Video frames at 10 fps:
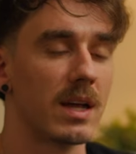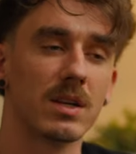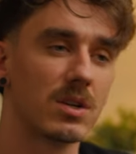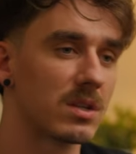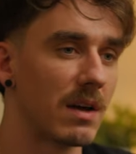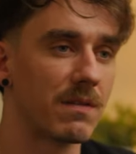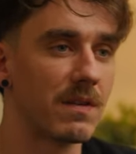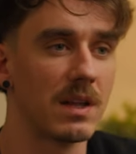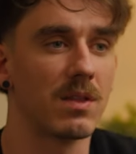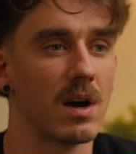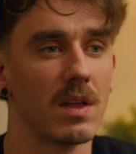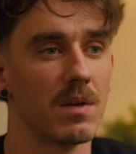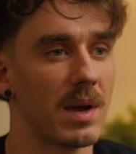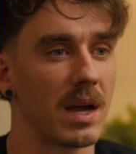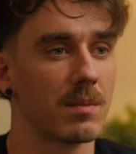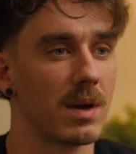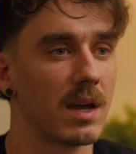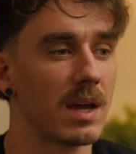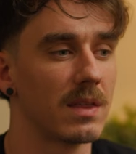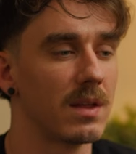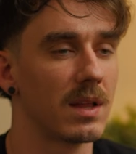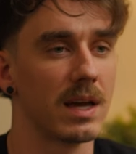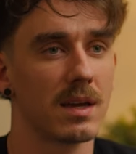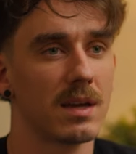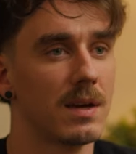And it's just that funny thought in the back of my head that, like,